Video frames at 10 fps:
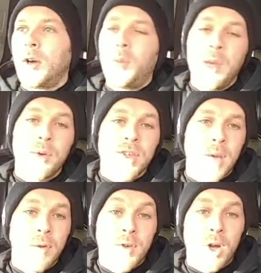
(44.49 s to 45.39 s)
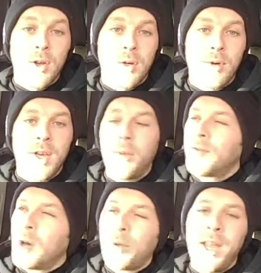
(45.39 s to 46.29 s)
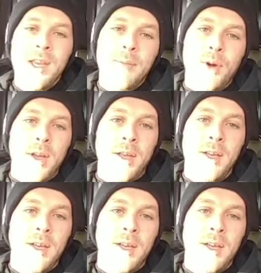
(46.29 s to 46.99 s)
People saying we've got no money. We've got plenty of money.